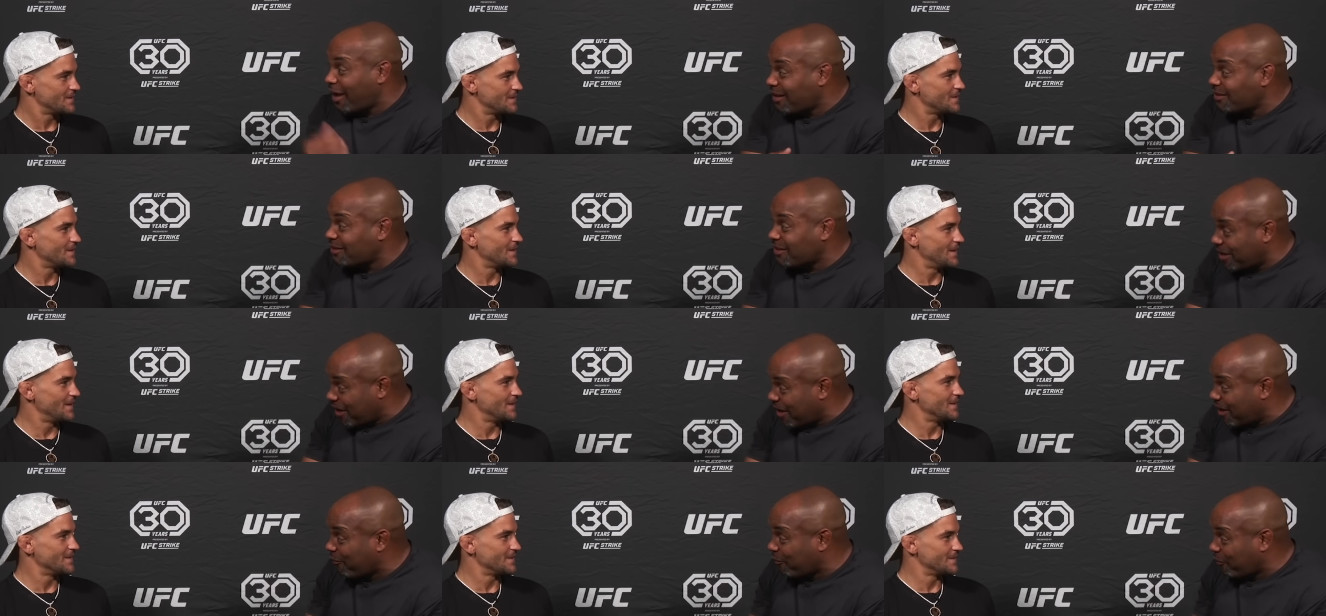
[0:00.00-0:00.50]

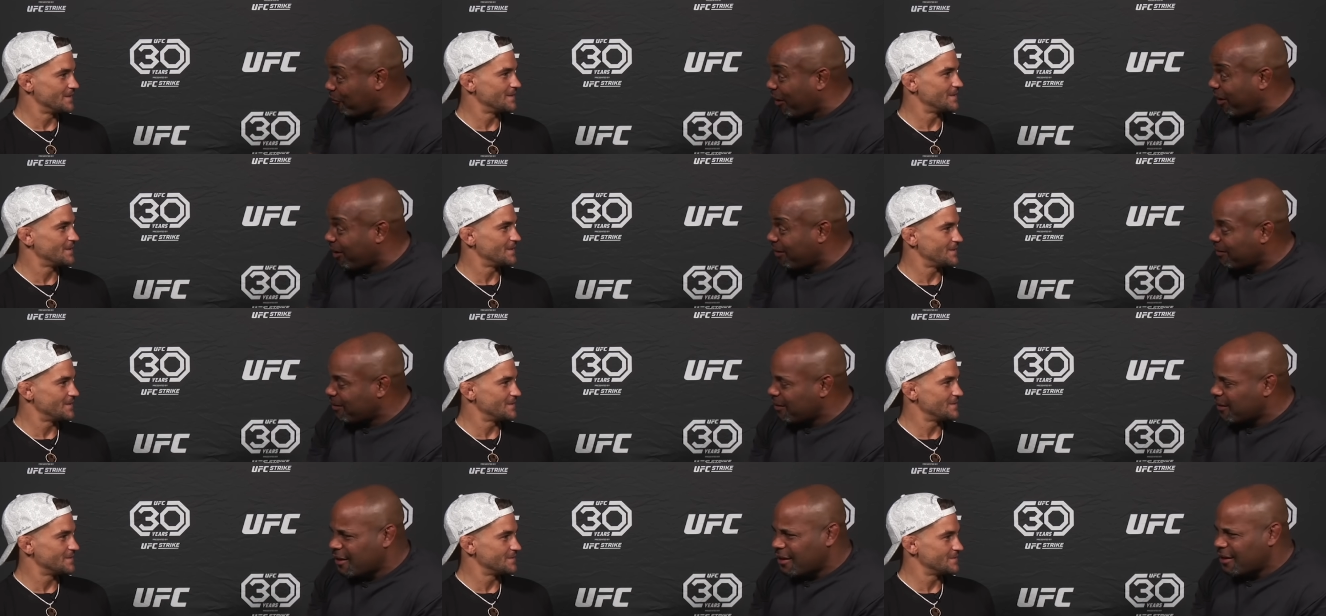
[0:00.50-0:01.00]
Speaker 1: Nice hand
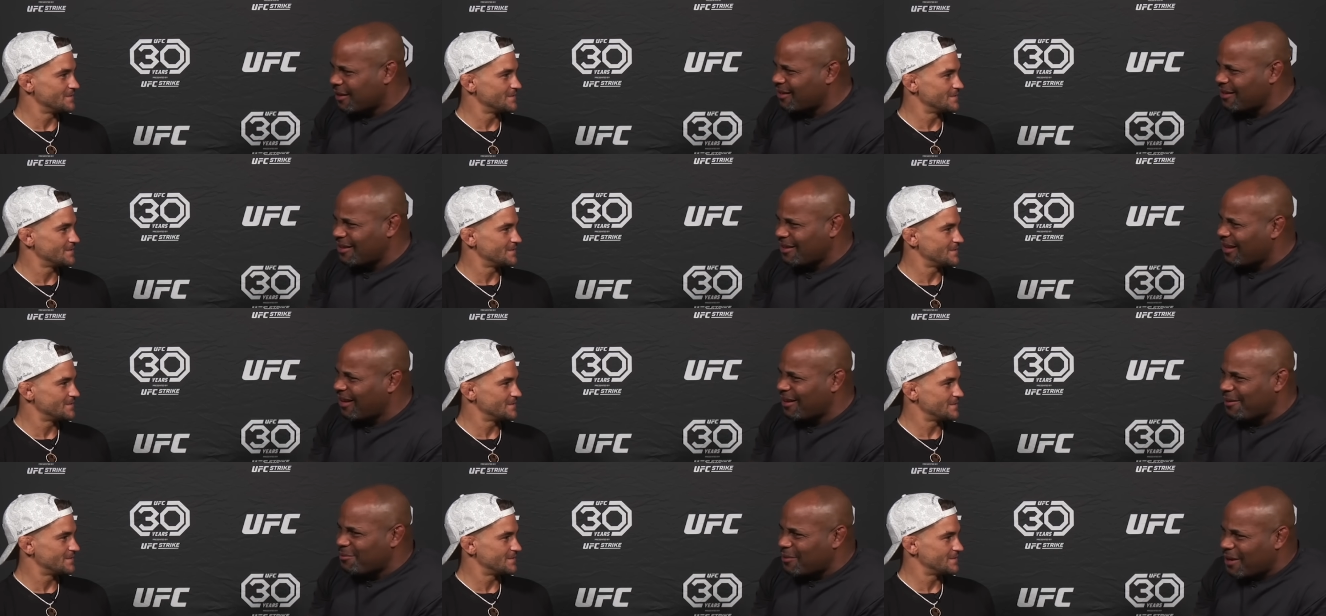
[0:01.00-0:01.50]
fight." And
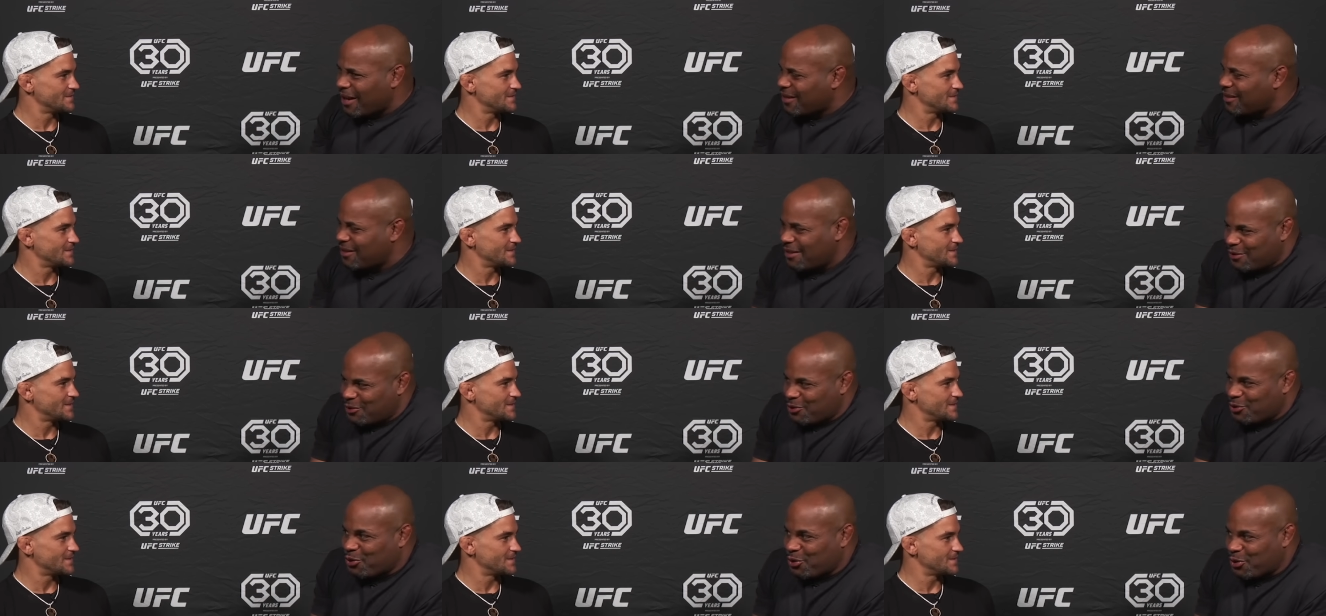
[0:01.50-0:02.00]
they're like, "But I
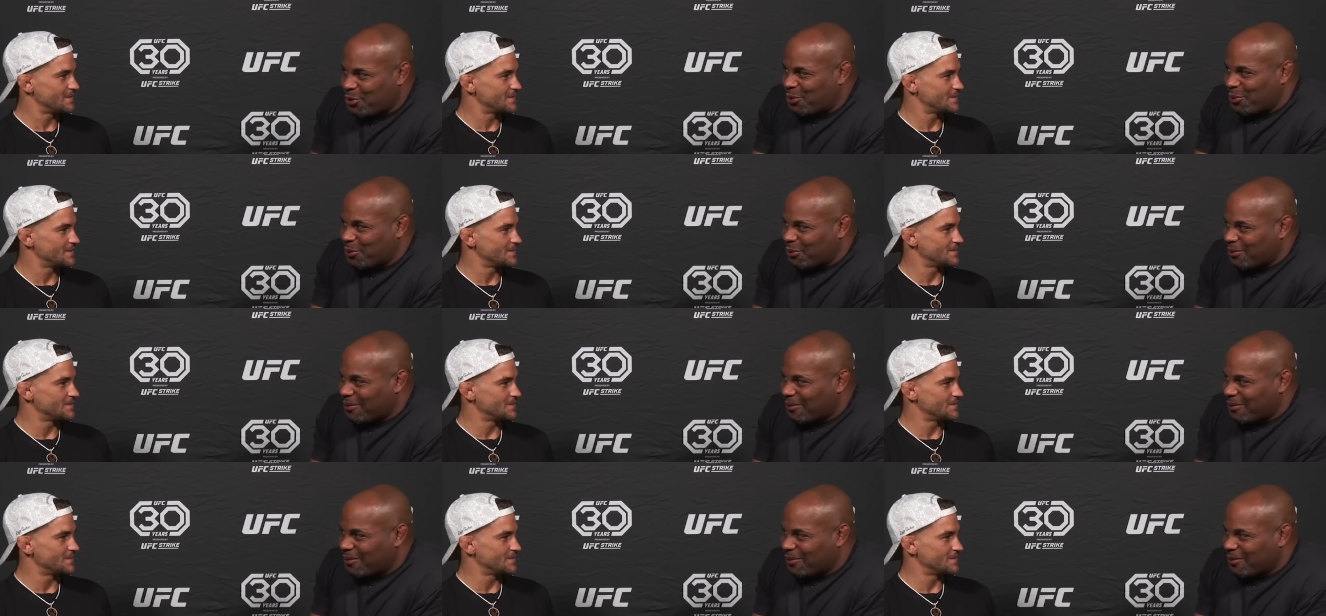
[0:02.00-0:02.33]
didn't shoot."